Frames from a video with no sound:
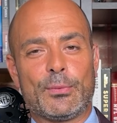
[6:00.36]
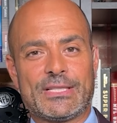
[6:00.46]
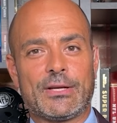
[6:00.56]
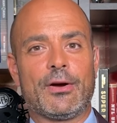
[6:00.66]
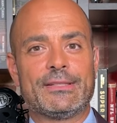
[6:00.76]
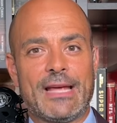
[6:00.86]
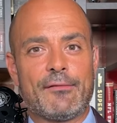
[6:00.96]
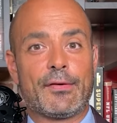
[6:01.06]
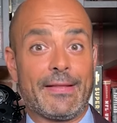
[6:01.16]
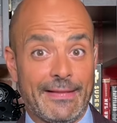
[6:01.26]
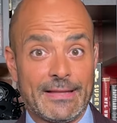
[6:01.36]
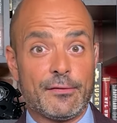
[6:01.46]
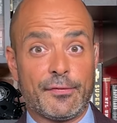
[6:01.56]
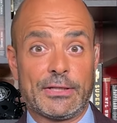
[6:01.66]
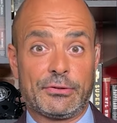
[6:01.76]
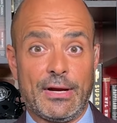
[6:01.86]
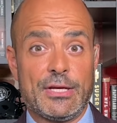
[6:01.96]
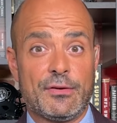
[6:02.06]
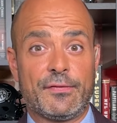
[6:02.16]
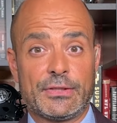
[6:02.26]
we saw in Denver that led to
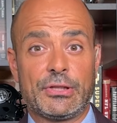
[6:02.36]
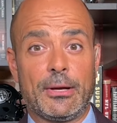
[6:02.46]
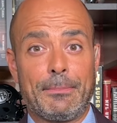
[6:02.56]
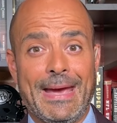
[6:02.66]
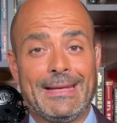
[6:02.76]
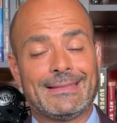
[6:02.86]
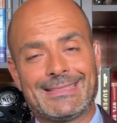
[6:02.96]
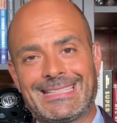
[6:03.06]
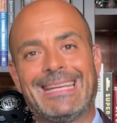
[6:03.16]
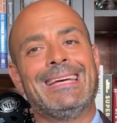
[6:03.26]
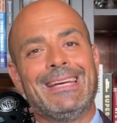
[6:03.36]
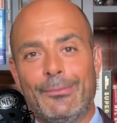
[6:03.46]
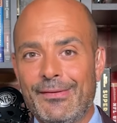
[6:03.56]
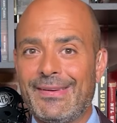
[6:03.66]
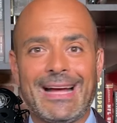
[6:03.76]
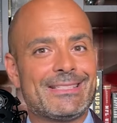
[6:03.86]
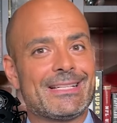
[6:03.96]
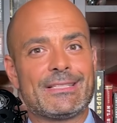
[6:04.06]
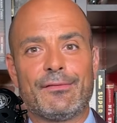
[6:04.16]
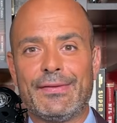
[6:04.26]
frustration for Sean Payton to say, we've got
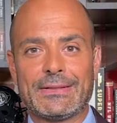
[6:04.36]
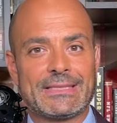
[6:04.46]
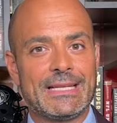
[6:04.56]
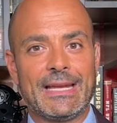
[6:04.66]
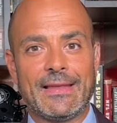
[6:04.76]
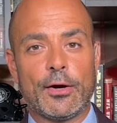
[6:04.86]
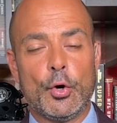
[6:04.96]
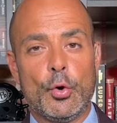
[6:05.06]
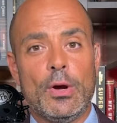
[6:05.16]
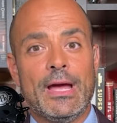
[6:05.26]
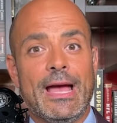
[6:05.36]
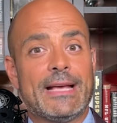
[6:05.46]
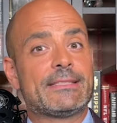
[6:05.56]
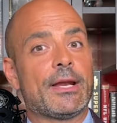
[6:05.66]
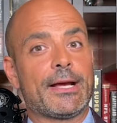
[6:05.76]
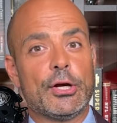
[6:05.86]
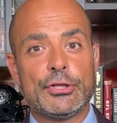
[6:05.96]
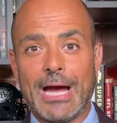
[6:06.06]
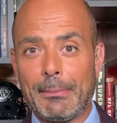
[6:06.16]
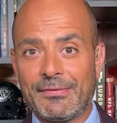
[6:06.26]
Justin Fields sitting there who has done a good
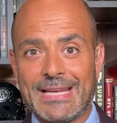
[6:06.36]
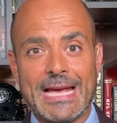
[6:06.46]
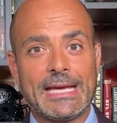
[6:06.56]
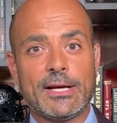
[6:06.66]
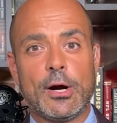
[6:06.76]
job of taking